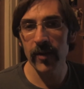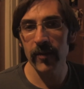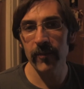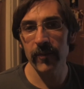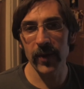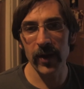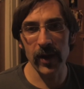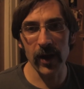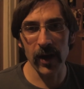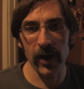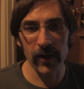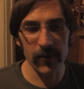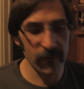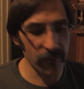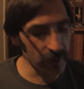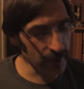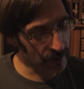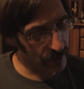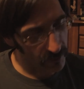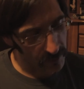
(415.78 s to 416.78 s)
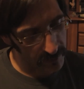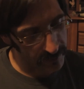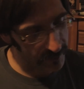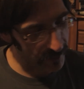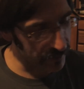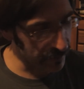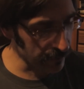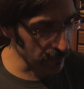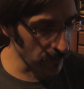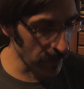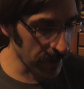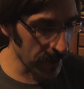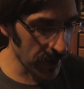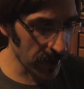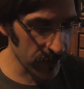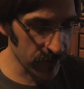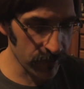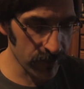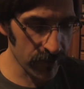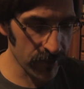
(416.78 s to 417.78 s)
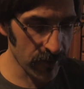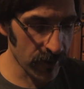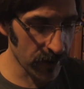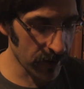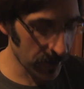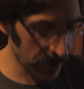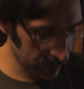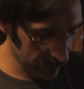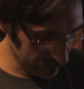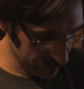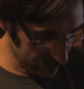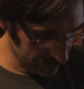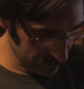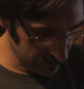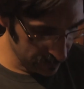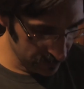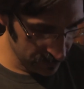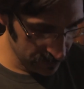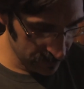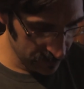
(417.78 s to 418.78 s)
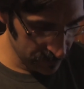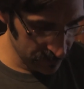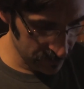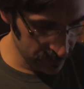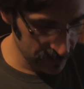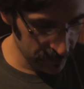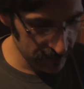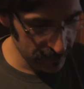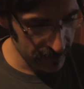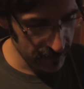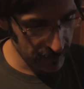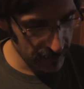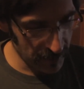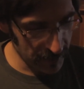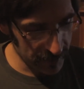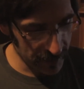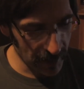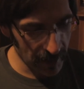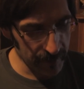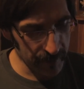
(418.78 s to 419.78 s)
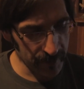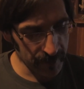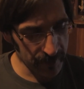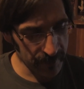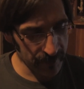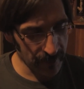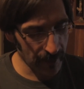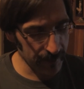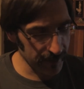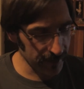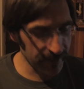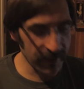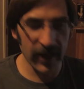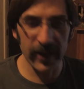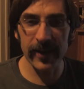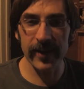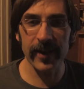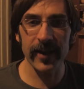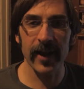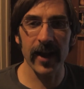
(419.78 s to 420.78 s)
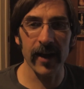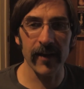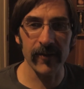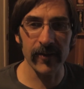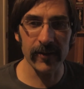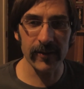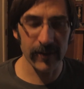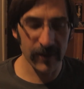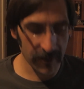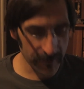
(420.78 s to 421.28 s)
But it's really cool. It's got some great extras on it. But yeah, I'm excited to have it.